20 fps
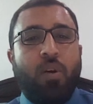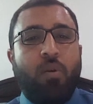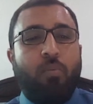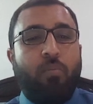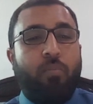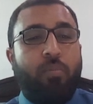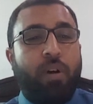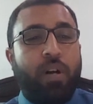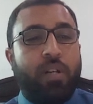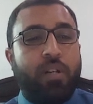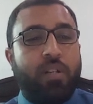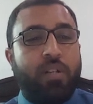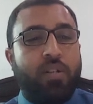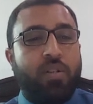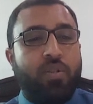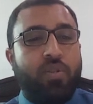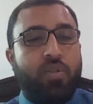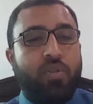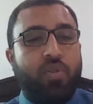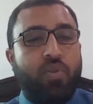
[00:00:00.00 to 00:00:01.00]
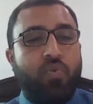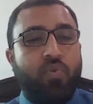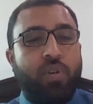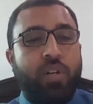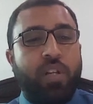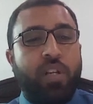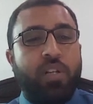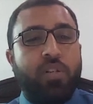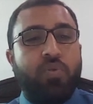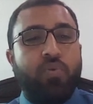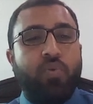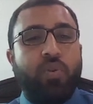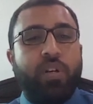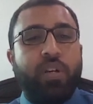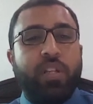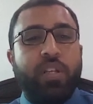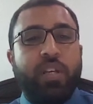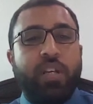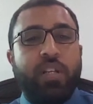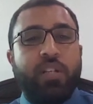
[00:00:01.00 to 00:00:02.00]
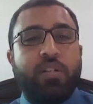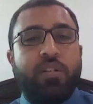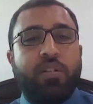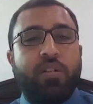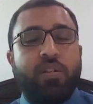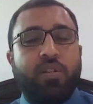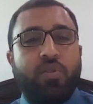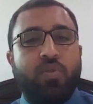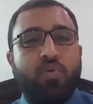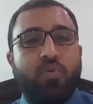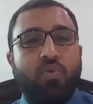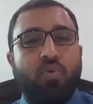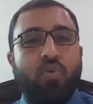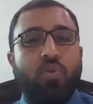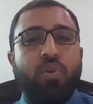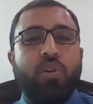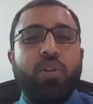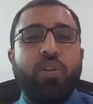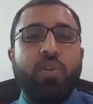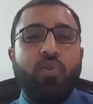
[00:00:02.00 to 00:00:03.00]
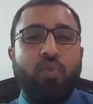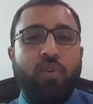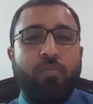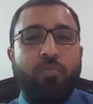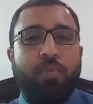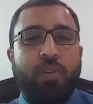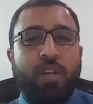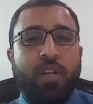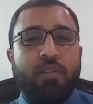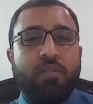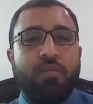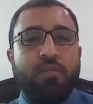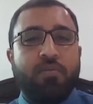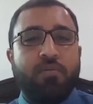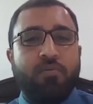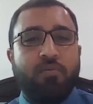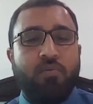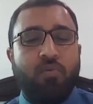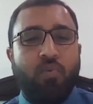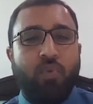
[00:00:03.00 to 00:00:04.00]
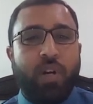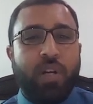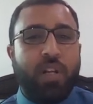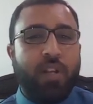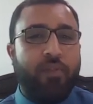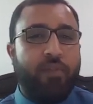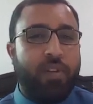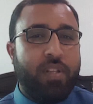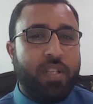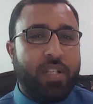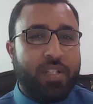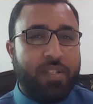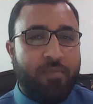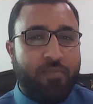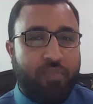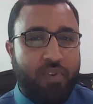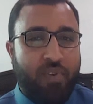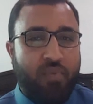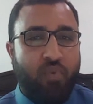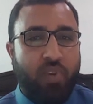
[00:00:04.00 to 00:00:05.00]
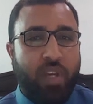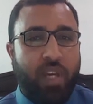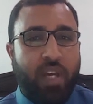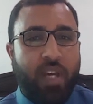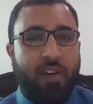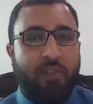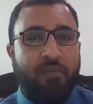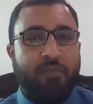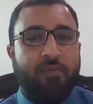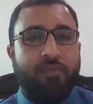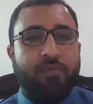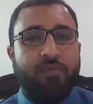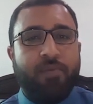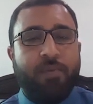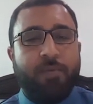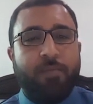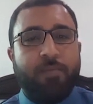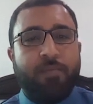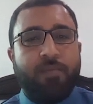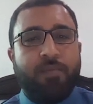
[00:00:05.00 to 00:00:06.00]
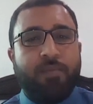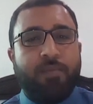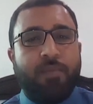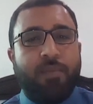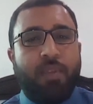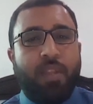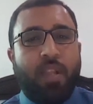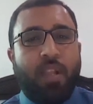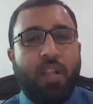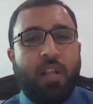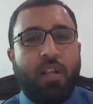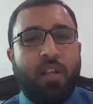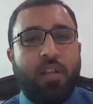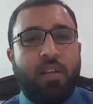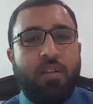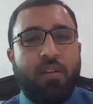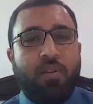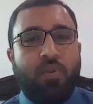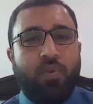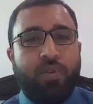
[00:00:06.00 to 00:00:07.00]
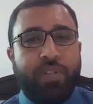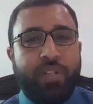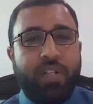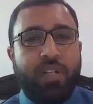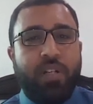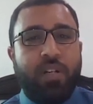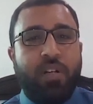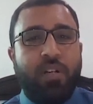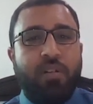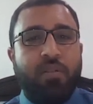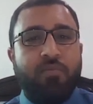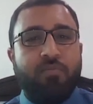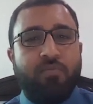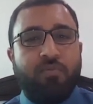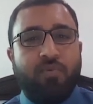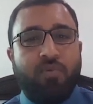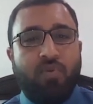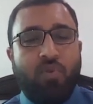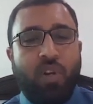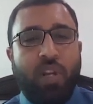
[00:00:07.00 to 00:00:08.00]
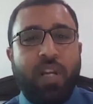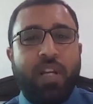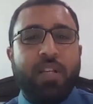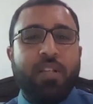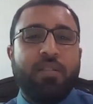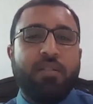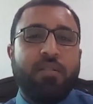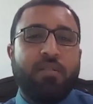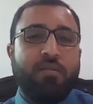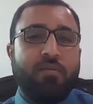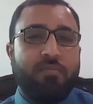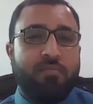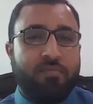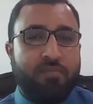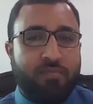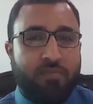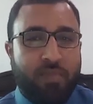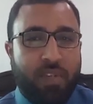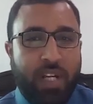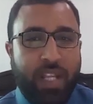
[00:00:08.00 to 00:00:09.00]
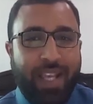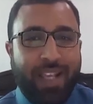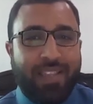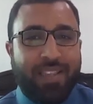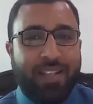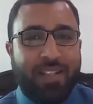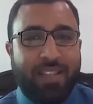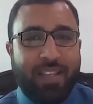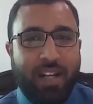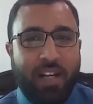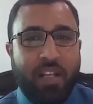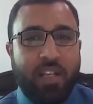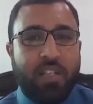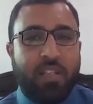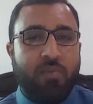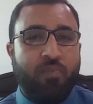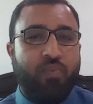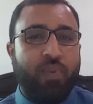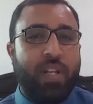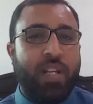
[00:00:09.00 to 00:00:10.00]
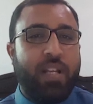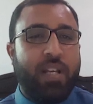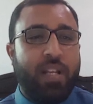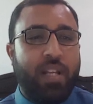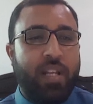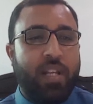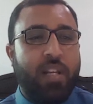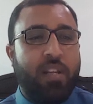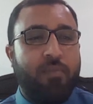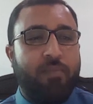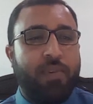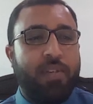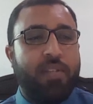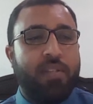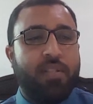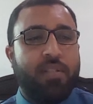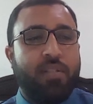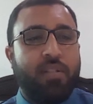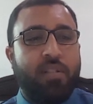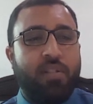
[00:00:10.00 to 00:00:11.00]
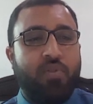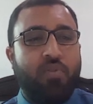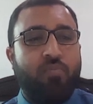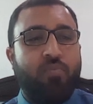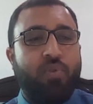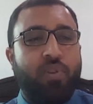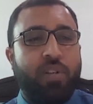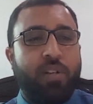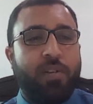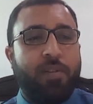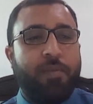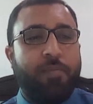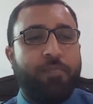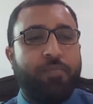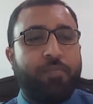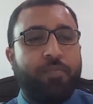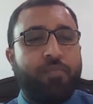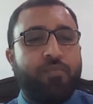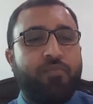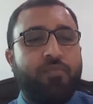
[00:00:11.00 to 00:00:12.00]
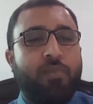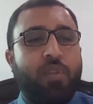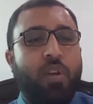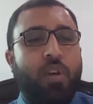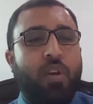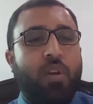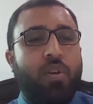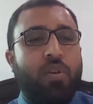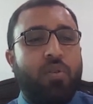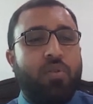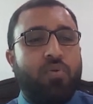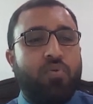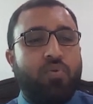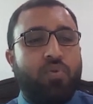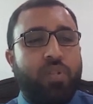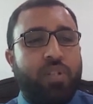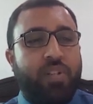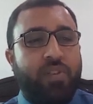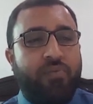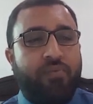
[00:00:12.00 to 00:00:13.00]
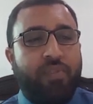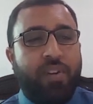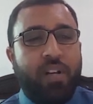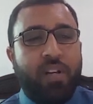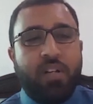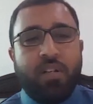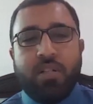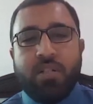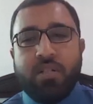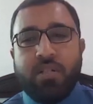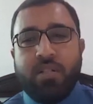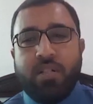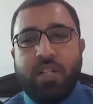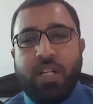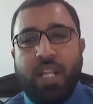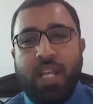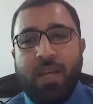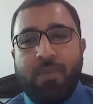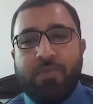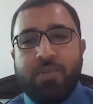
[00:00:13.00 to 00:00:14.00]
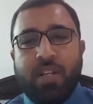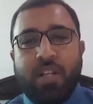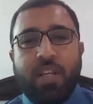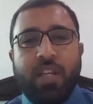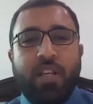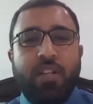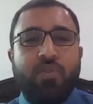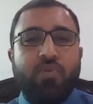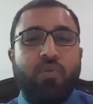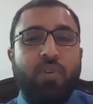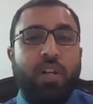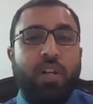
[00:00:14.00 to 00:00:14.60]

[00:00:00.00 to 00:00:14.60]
but you need to create your own new EPS, whatever the example we have considered. So let us take that example and create an EPS in your project. So different tabs are here. So